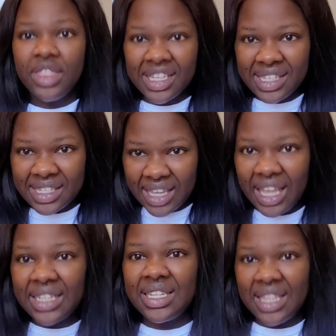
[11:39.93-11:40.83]
this is
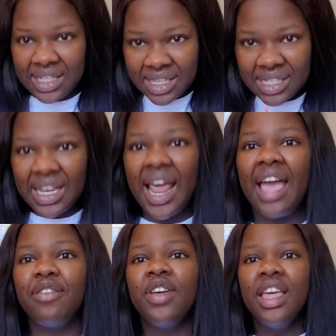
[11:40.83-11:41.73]
it this is
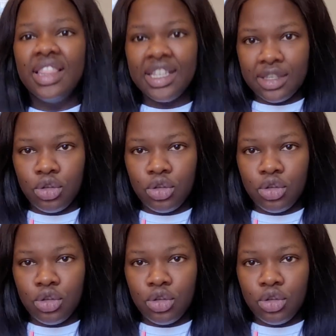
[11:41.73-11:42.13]
life the,